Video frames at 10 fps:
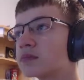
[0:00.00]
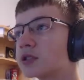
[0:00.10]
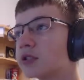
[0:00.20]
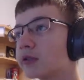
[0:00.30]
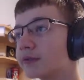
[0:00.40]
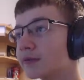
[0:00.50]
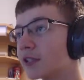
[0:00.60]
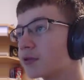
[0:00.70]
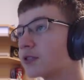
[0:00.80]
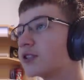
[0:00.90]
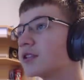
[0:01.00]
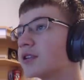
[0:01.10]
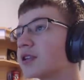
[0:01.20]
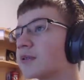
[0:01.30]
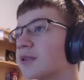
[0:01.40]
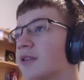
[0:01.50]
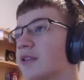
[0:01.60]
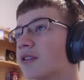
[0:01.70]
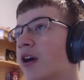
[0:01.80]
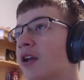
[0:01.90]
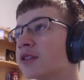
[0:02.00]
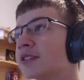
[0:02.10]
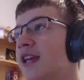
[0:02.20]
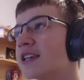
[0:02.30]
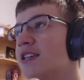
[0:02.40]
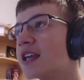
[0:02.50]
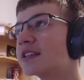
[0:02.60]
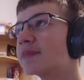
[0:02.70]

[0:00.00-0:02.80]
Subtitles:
So this one GLaDOS says that it's